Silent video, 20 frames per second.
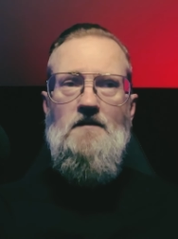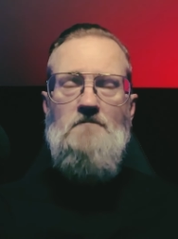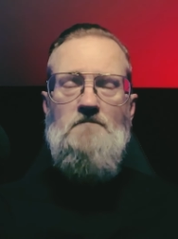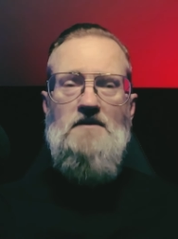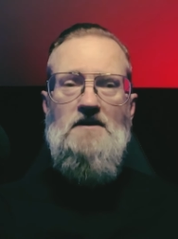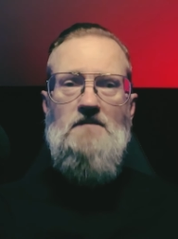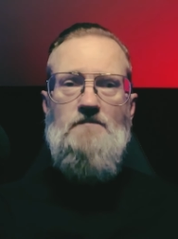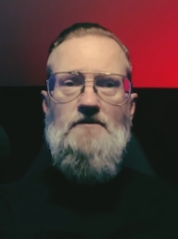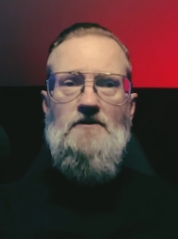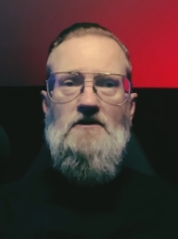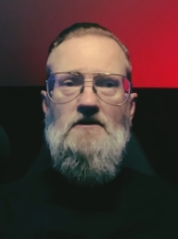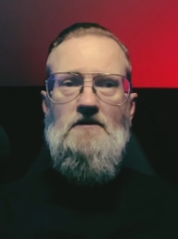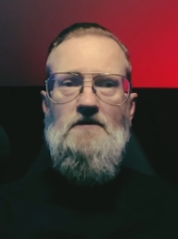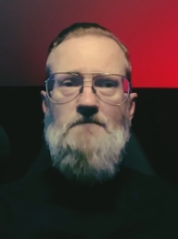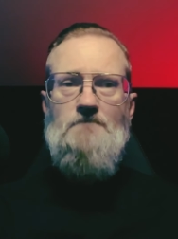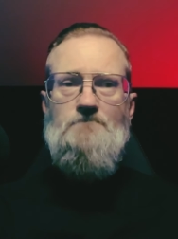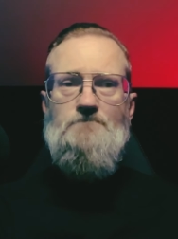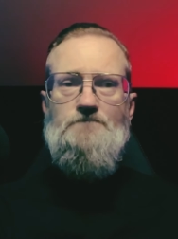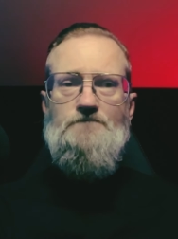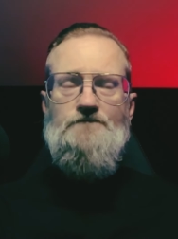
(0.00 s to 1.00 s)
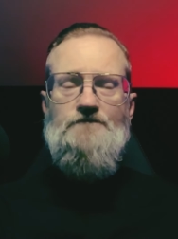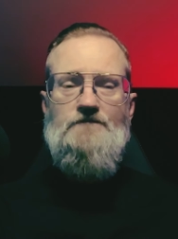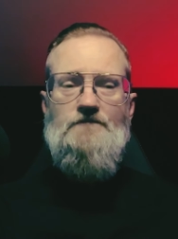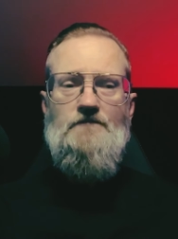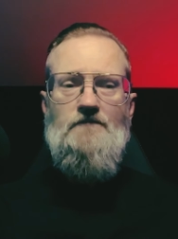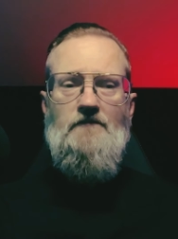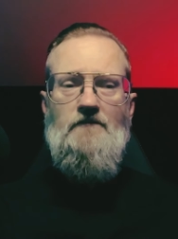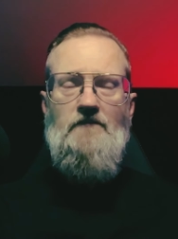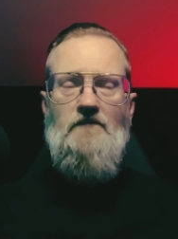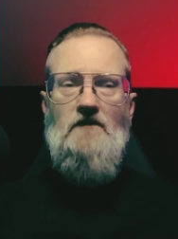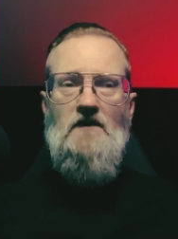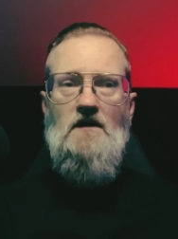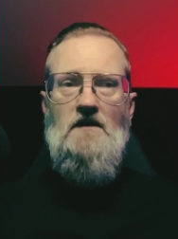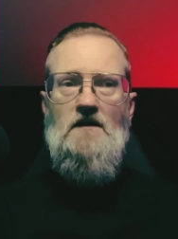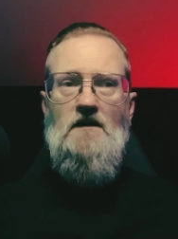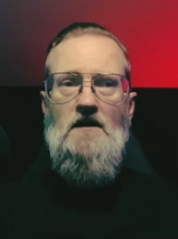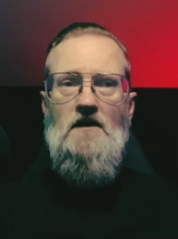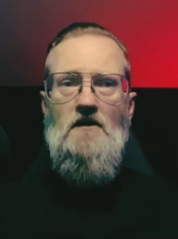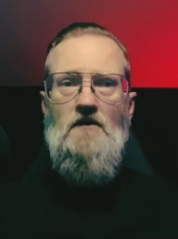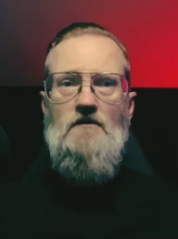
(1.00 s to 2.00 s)
people you
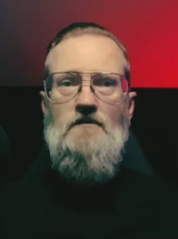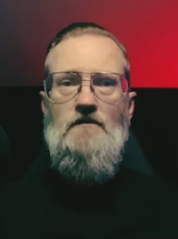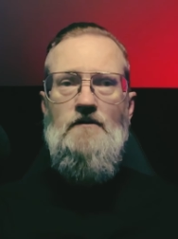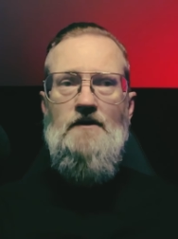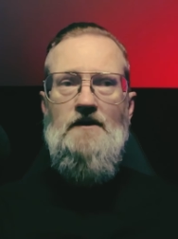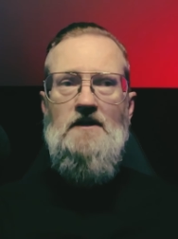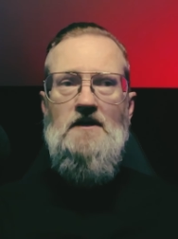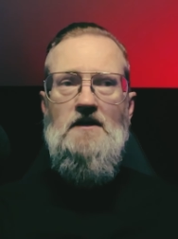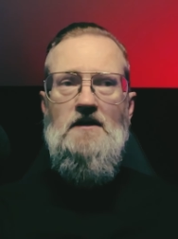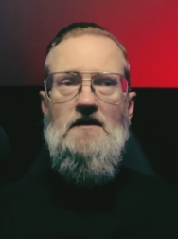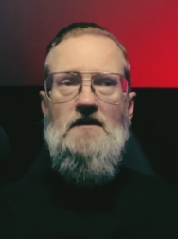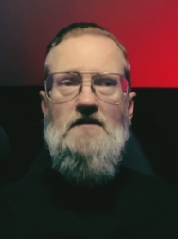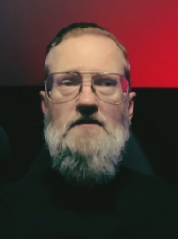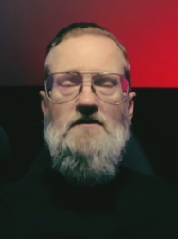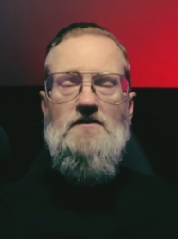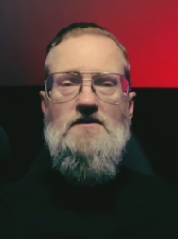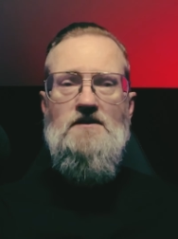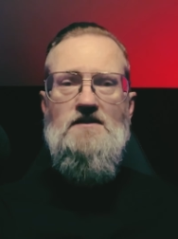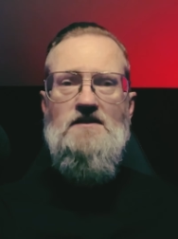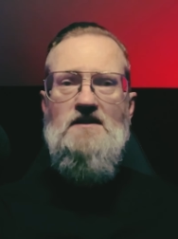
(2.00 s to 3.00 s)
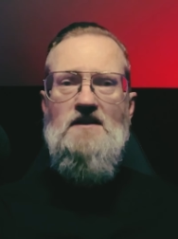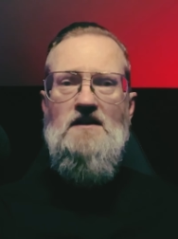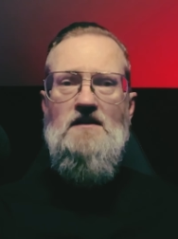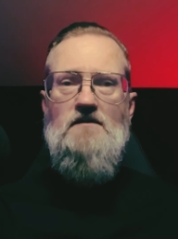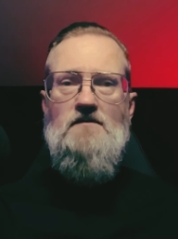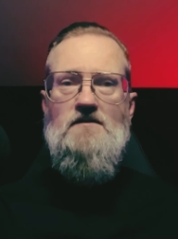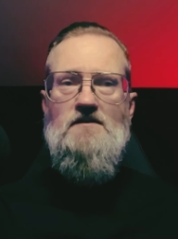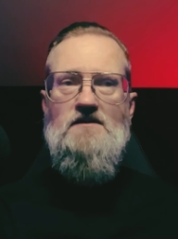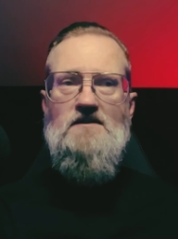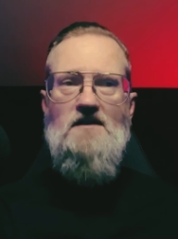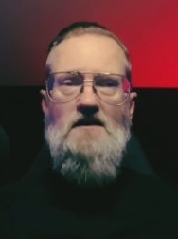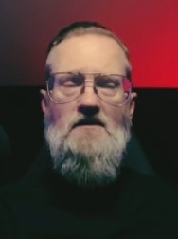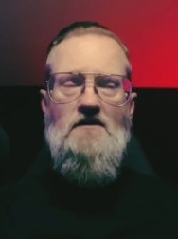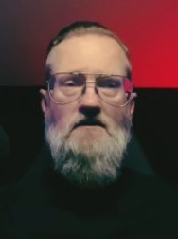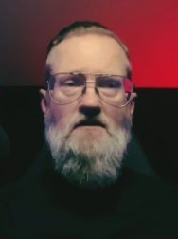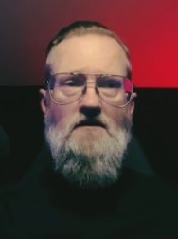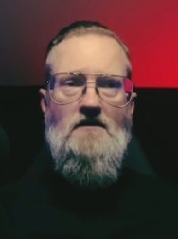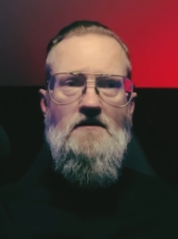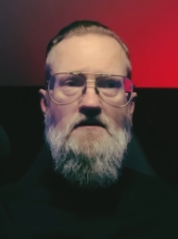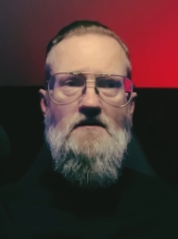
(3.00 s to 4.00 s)
know who are getting they're just getting
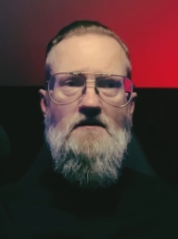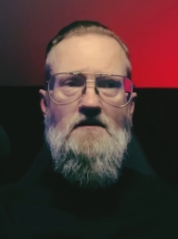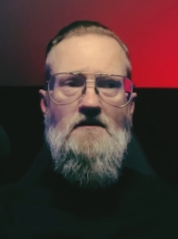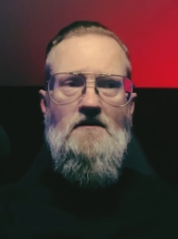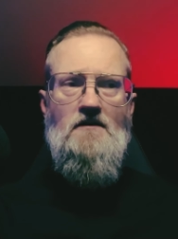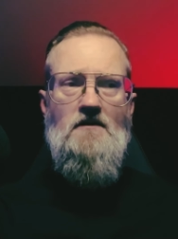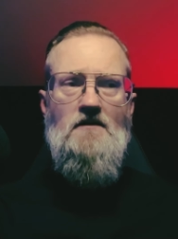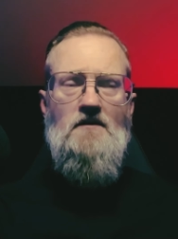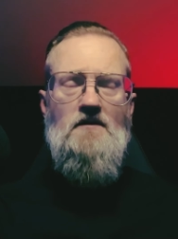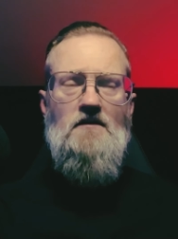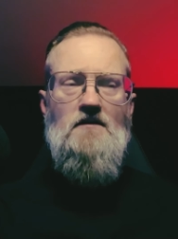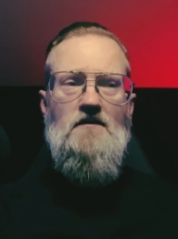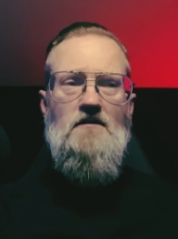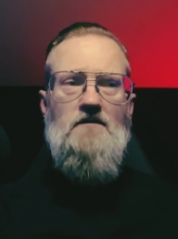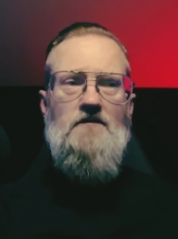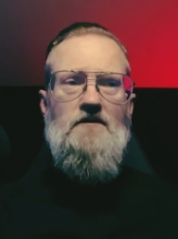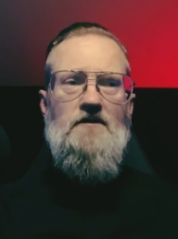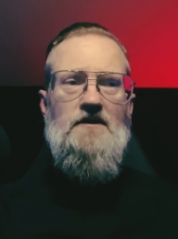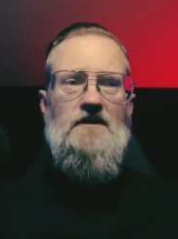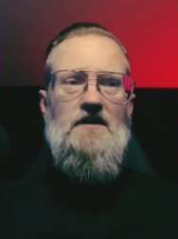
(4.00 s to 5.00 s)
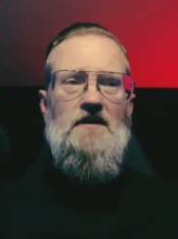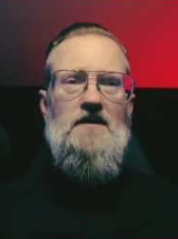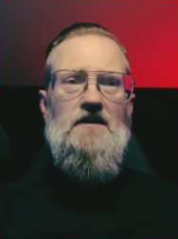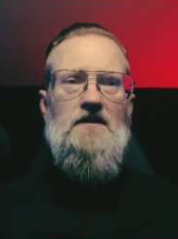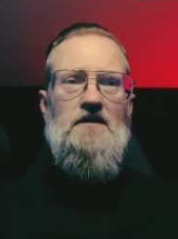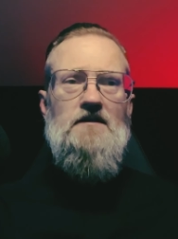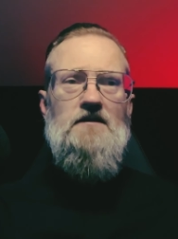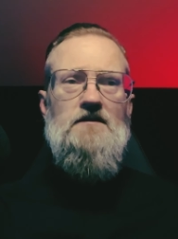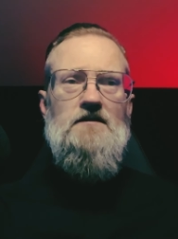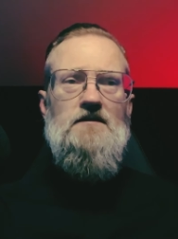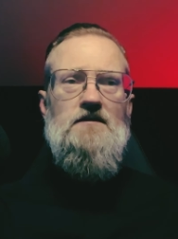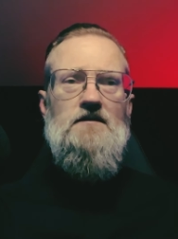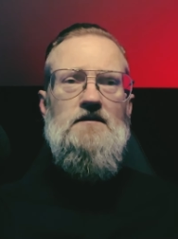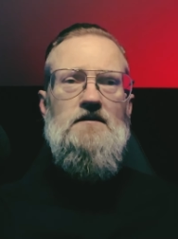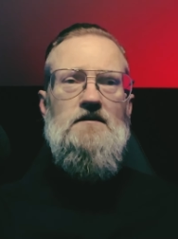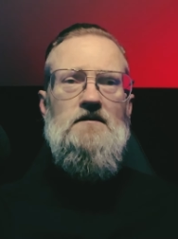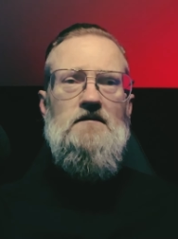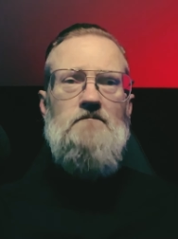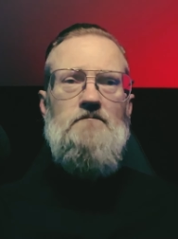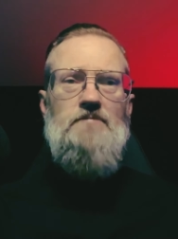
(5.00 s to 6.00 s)
sicker they're getting
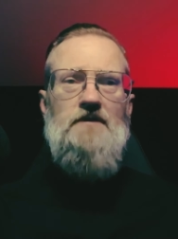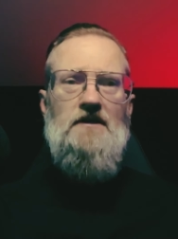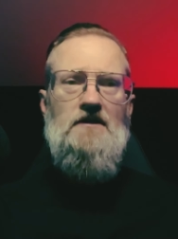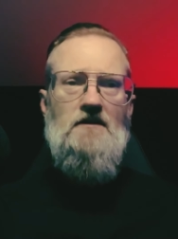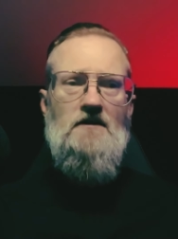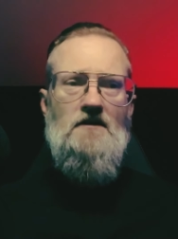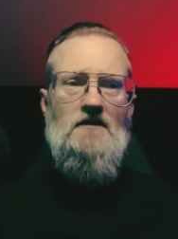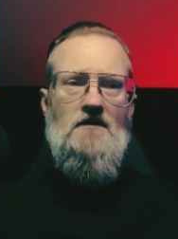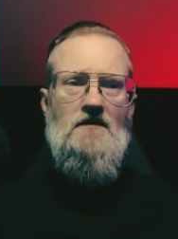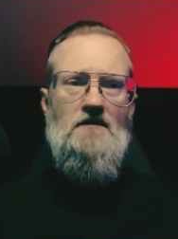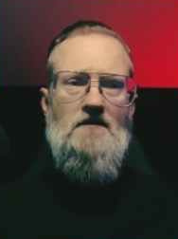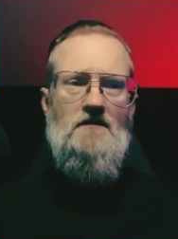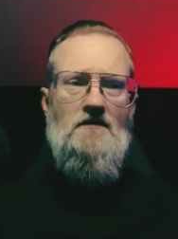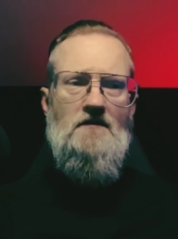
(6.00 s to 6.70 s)
bigger